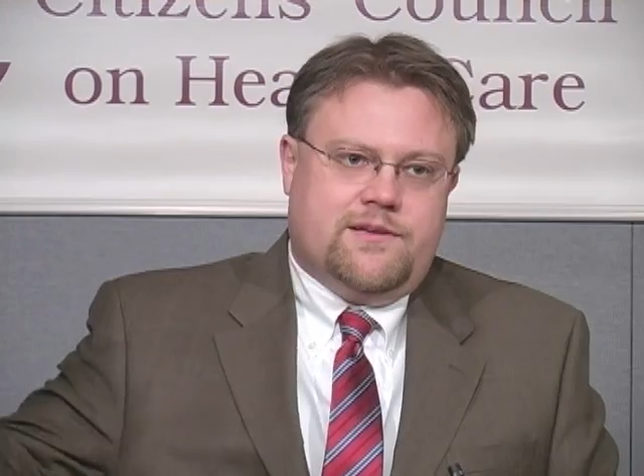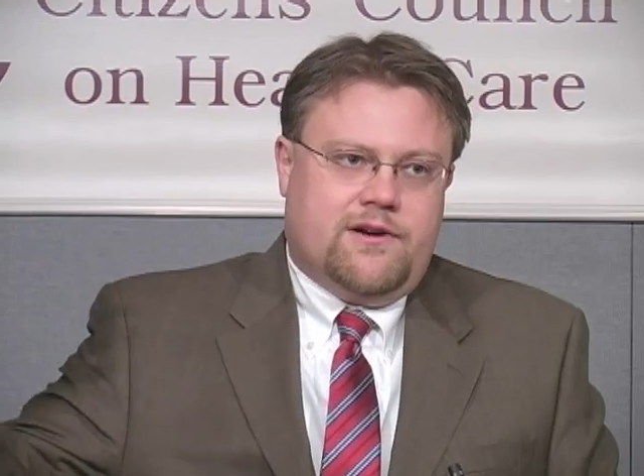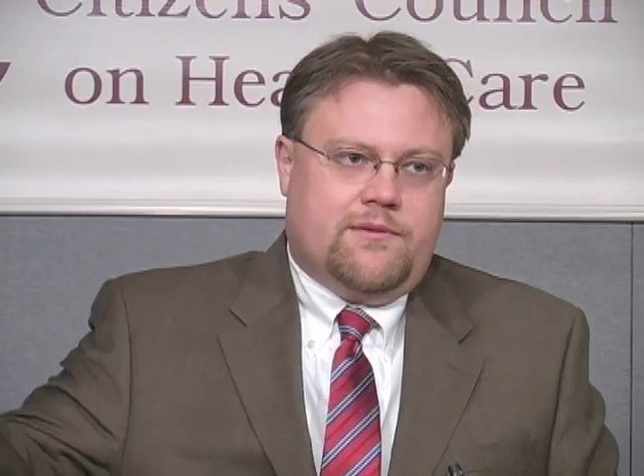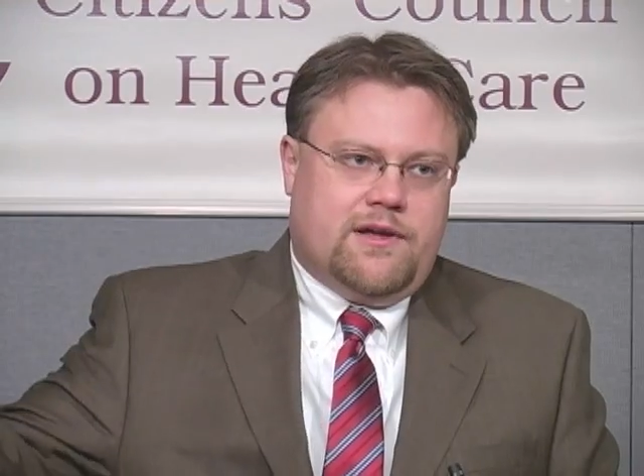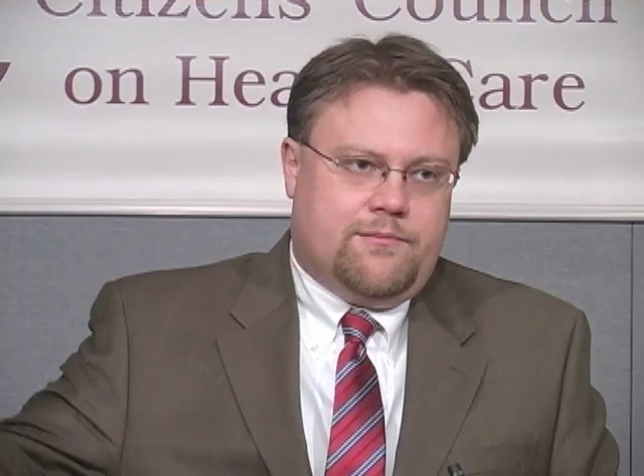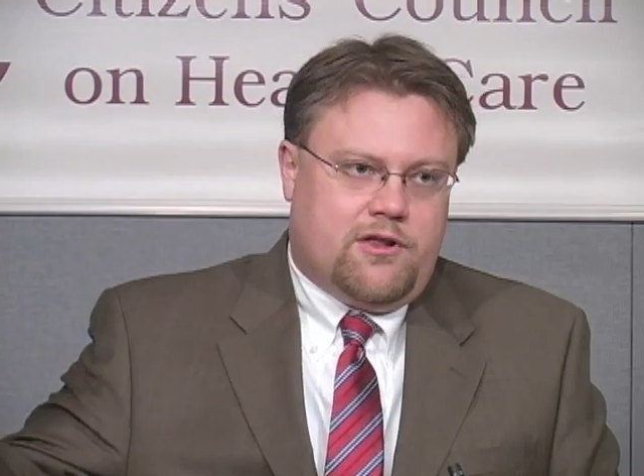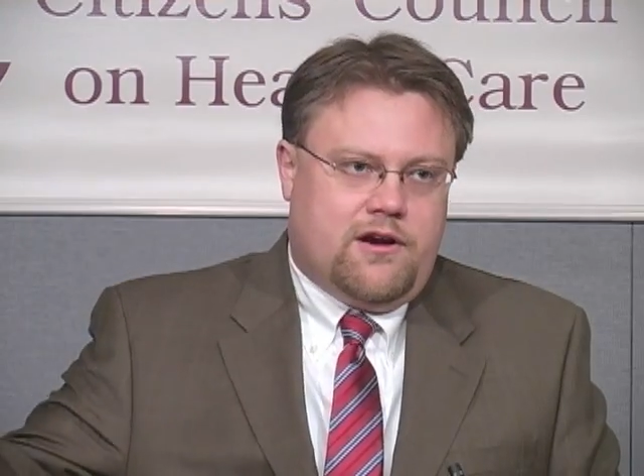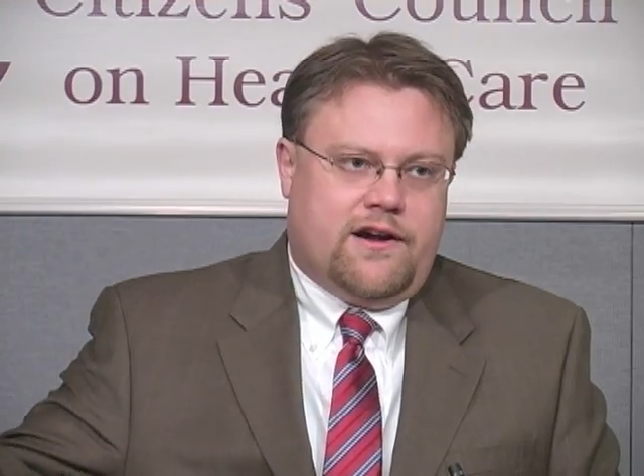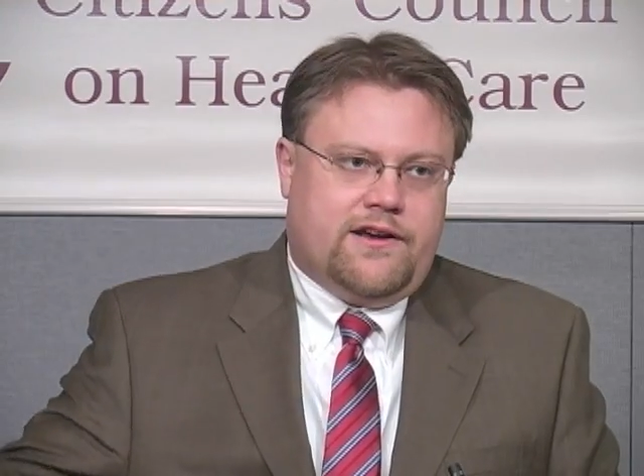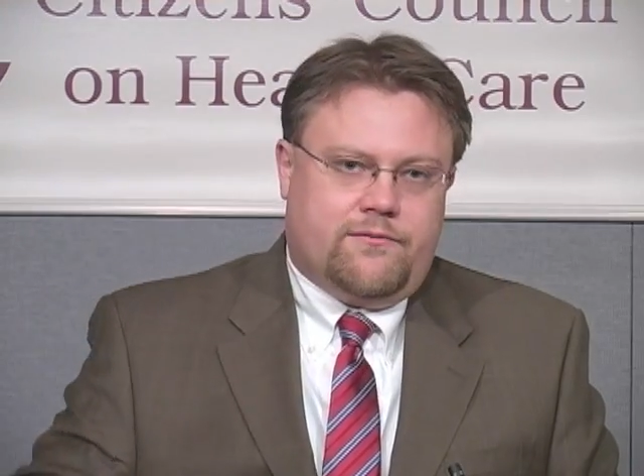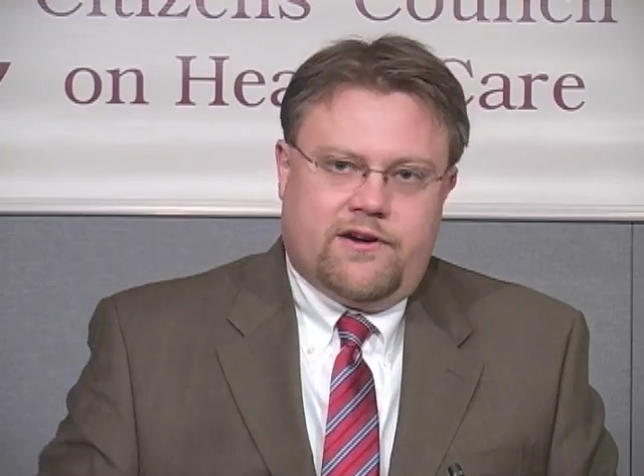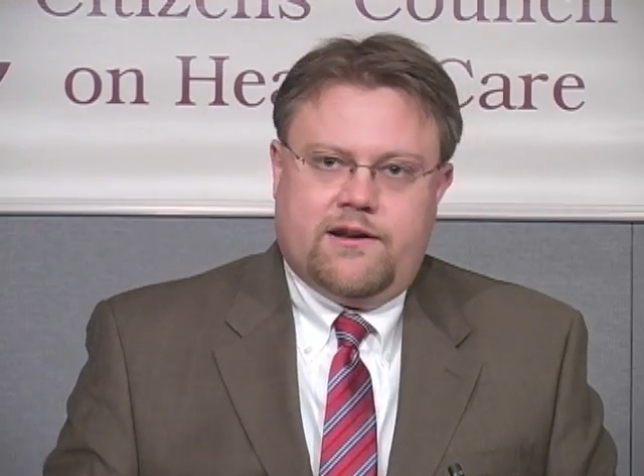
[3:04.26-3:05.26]
on my
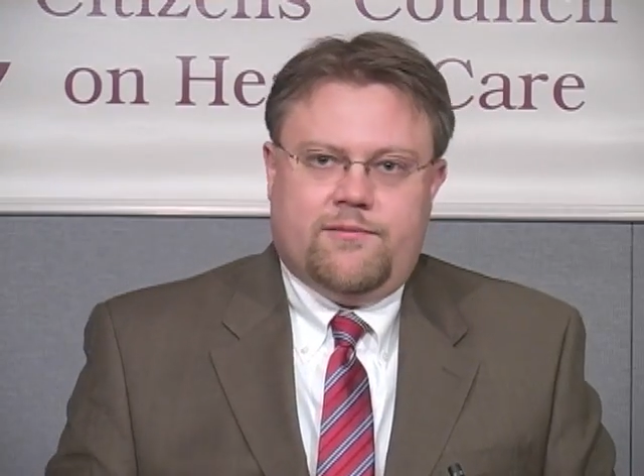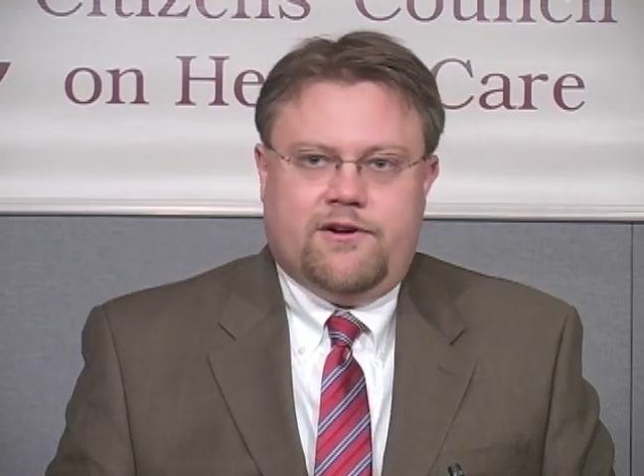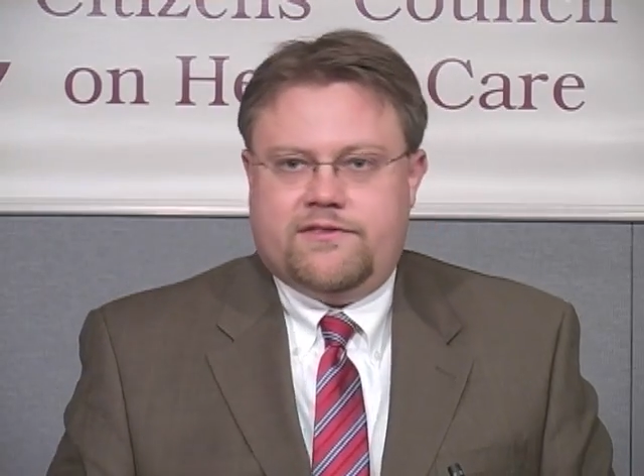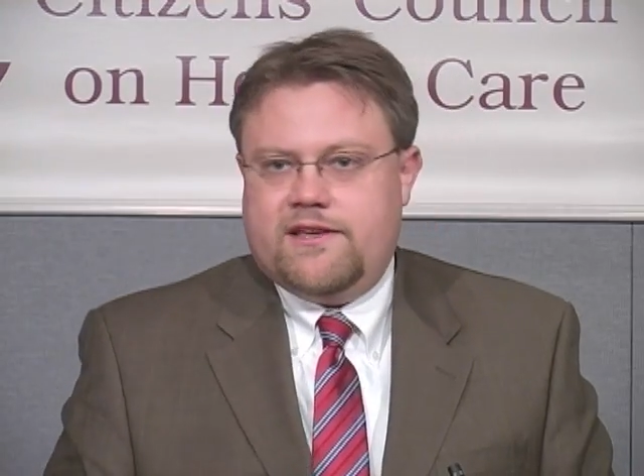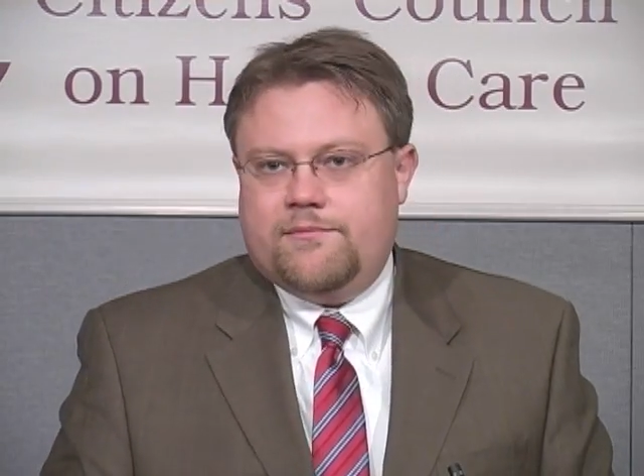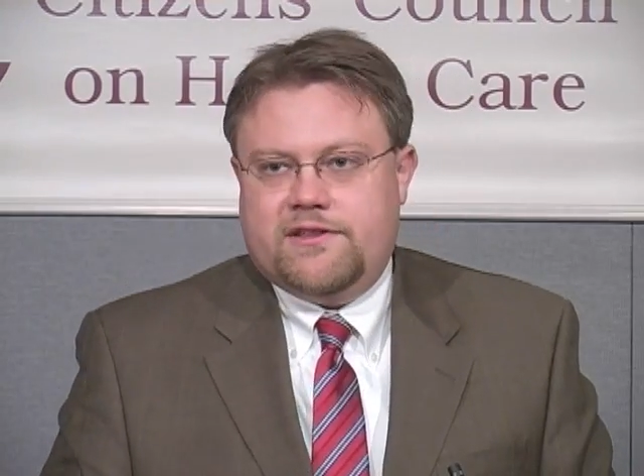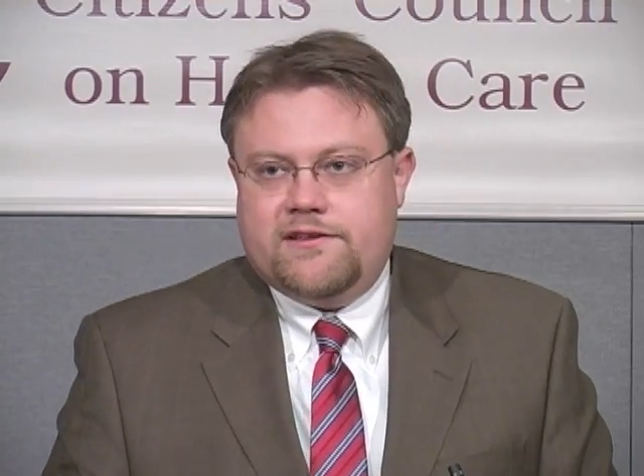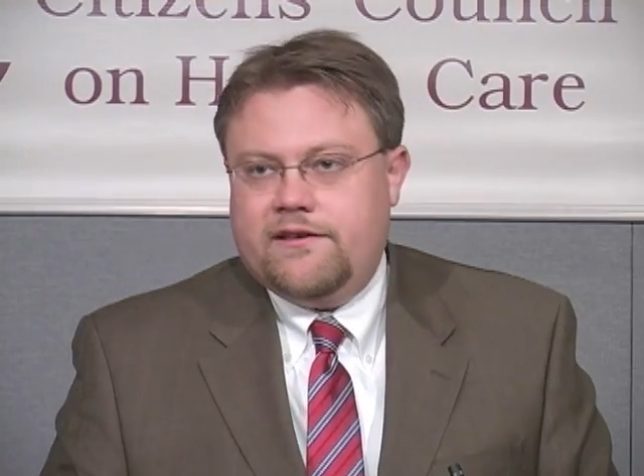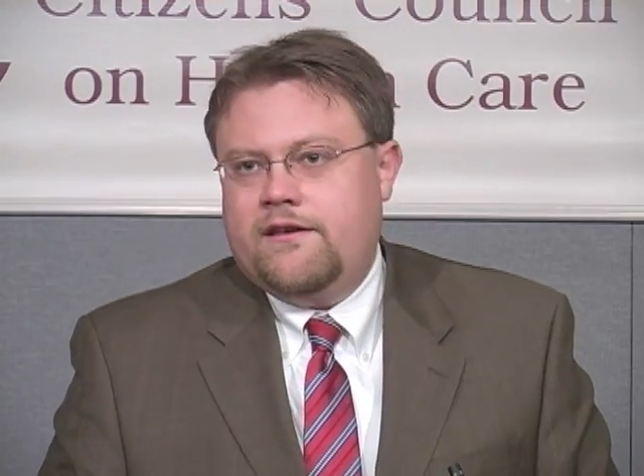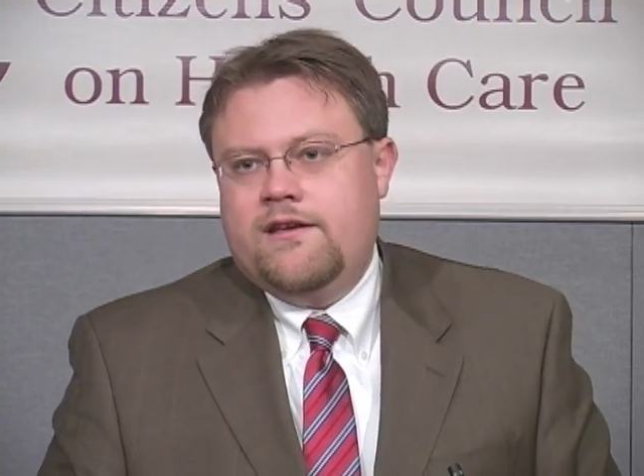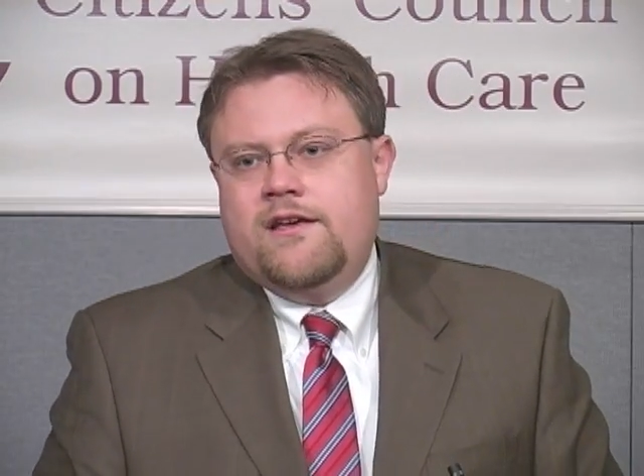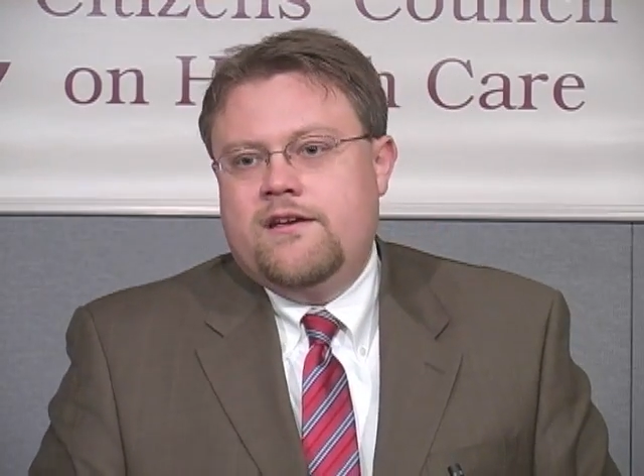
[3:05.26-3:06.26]
blog and write about them, but then